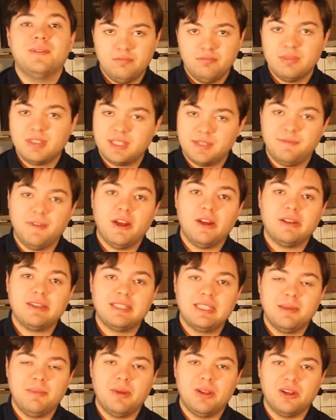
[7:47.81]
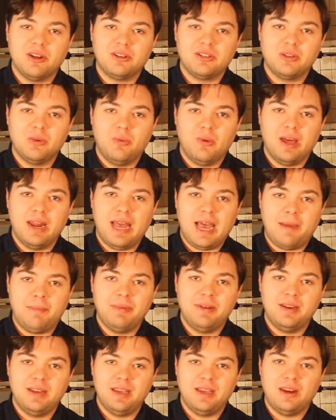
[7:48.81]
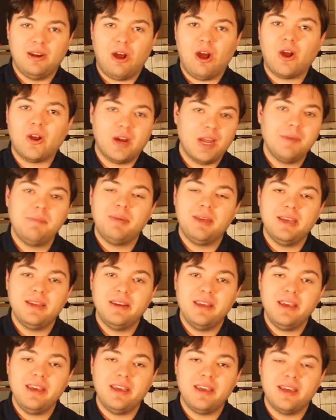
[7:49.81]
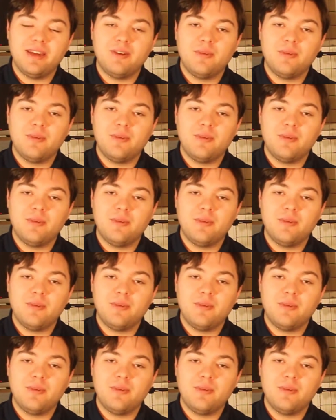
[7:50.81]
This is very similar to what happened in R.A.P.D.,